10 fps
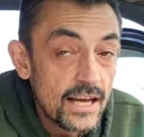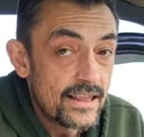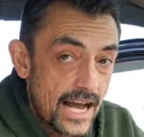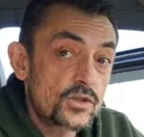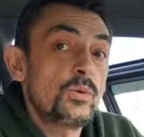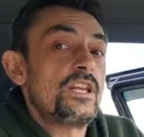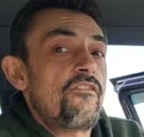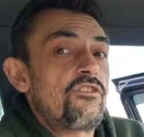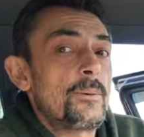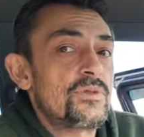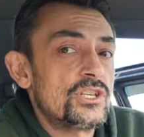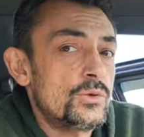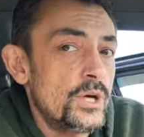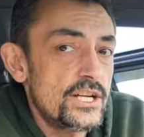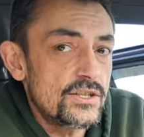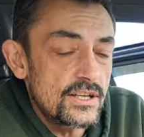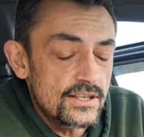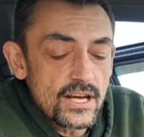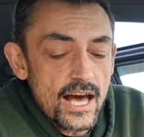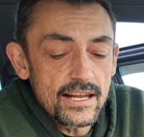That's when they flipped the switch and
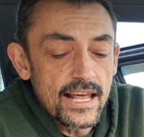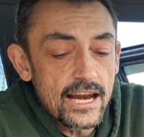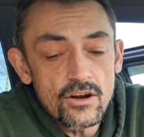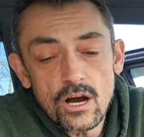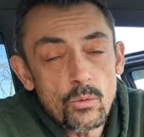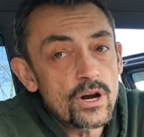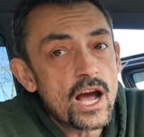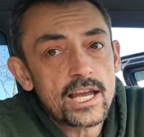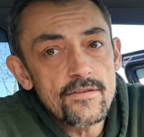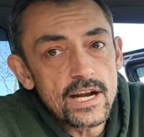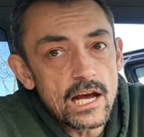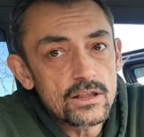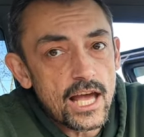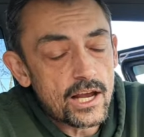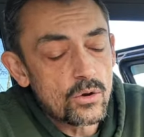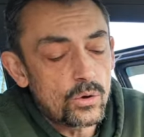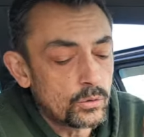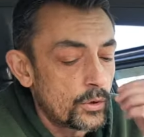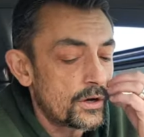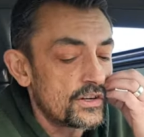decided that no, we're not giving out that
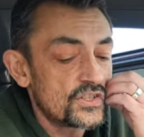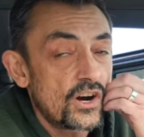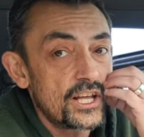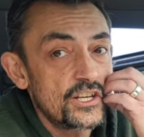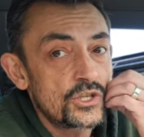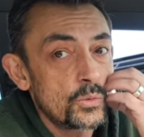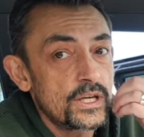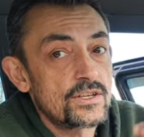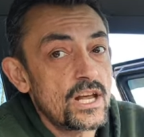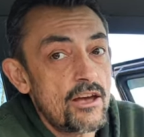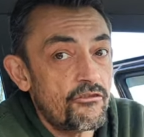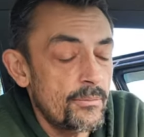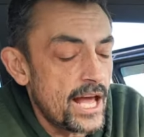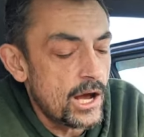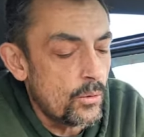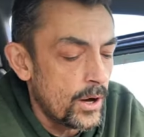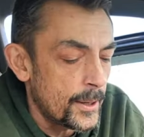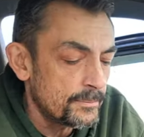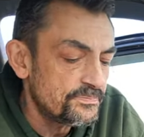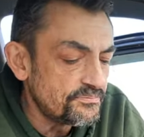gold. We're going to start issuing debt from now on.